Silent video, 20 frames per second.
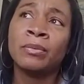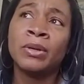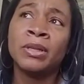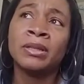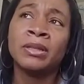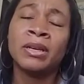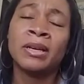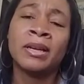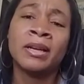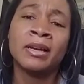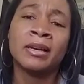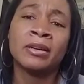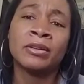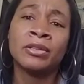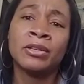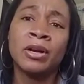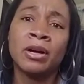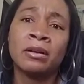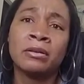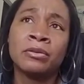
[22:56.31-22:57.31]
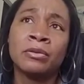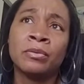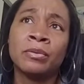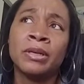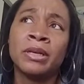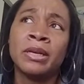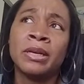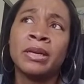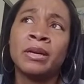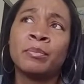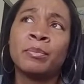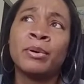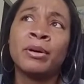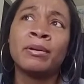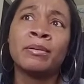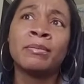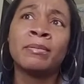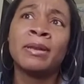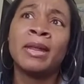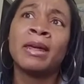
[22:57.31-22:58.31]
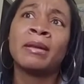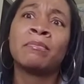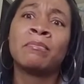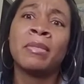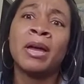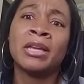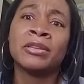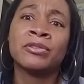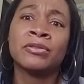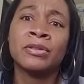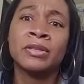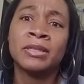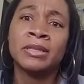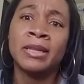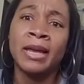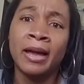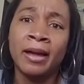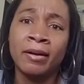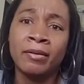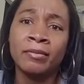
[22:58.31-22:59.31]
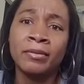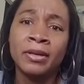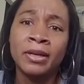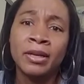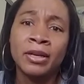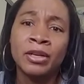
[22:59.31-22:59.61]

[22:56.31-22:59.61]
what the heck are y'all doing in here? Put that mattress down.